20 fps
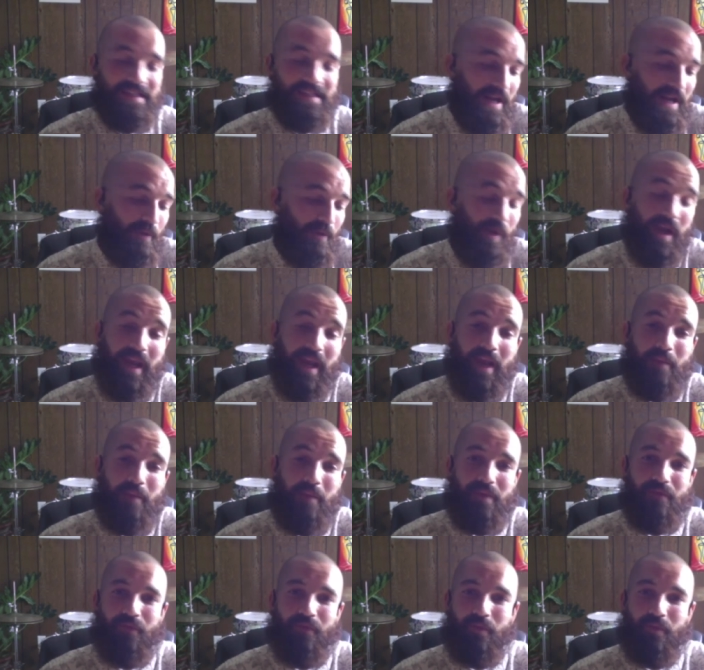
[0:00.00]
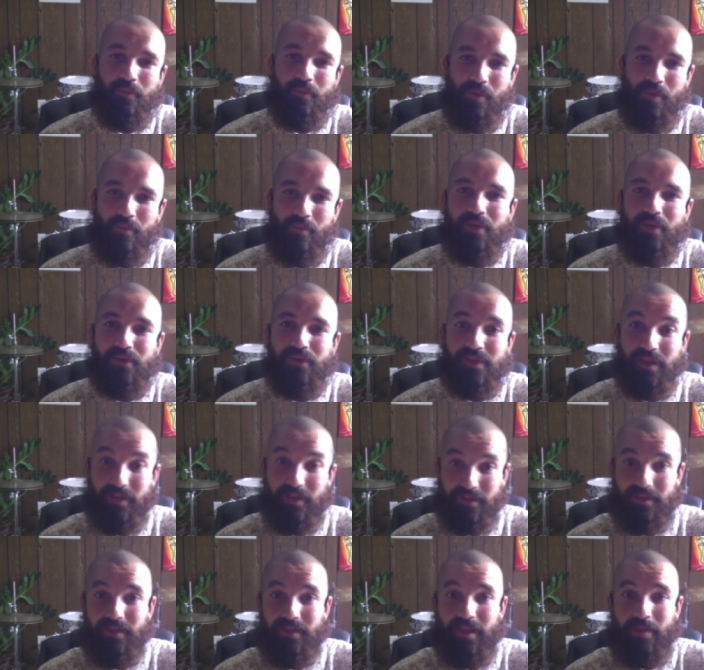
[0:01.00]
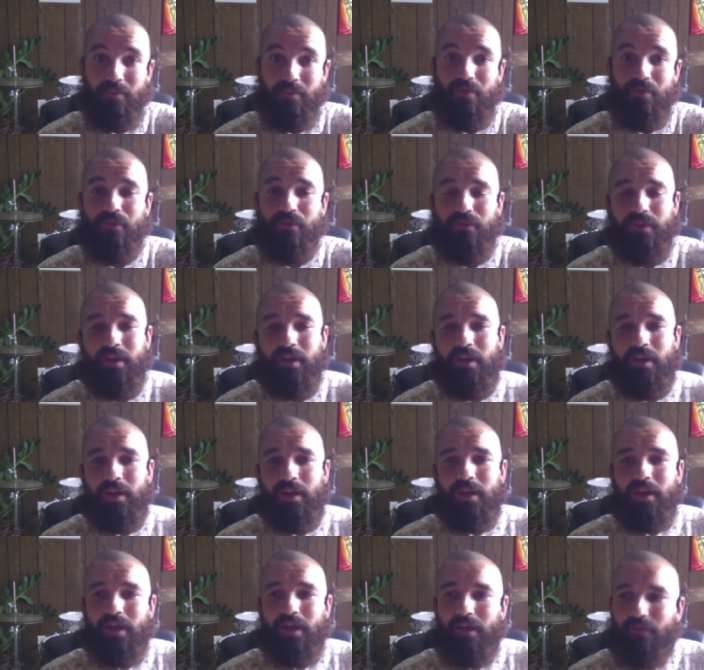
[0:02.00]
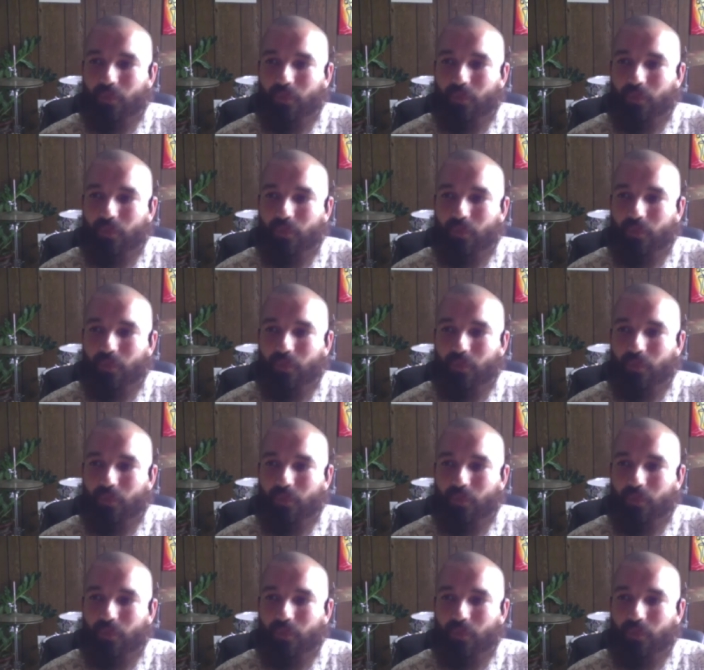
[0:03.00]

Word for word: of what kept me from composing until I moved. If it